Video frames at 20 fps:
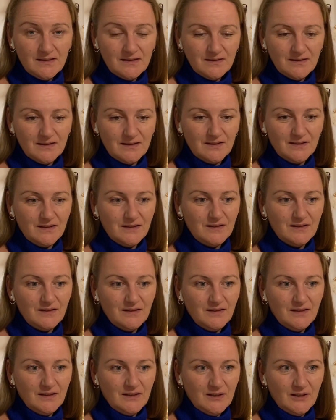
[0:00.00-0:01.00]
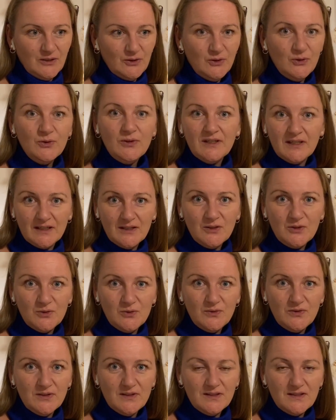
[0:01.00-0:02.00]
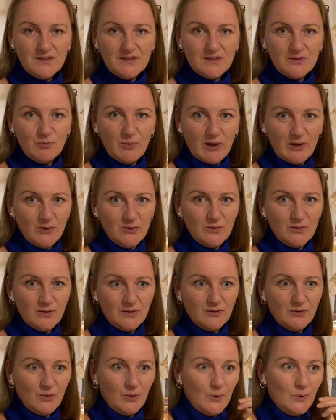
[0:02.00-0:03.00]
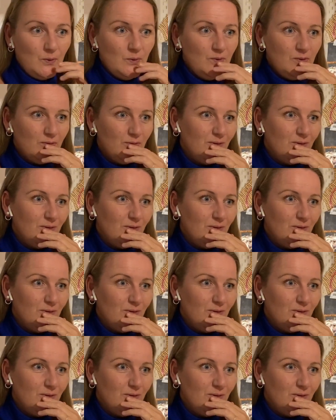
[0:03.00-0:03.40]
and you can do this by your own